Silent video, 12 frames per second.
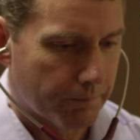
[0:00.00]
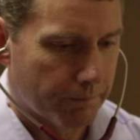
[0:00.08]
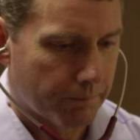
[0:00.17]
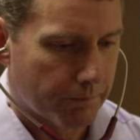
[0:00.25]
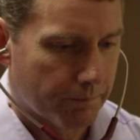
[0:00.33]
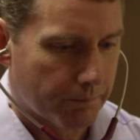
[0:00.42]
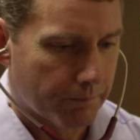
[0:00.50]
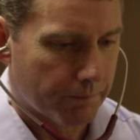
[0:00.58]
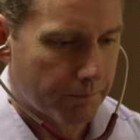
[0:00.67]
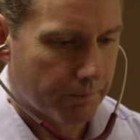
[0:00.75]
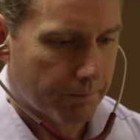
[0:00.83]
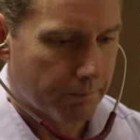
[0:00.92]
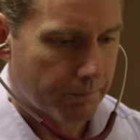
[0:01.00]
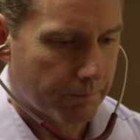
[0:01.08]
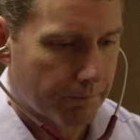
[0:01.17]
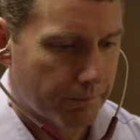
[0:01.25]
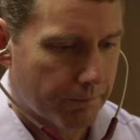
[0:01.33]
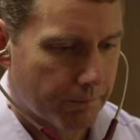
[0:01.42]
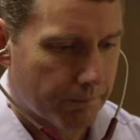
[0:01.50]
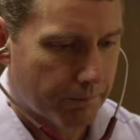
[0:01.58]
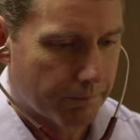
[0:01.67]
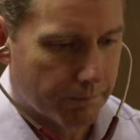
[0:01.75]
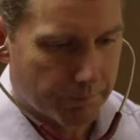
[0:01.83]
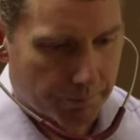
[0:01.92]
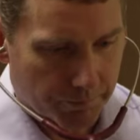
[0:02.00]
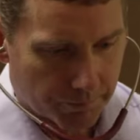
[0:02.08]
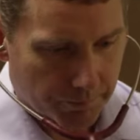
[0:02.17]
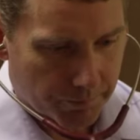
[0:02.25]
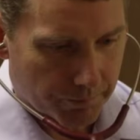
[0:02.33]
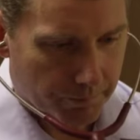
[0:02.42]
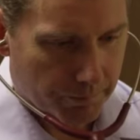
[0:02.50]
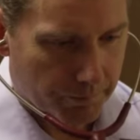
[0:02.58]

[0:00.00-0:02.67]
that didn't. So I am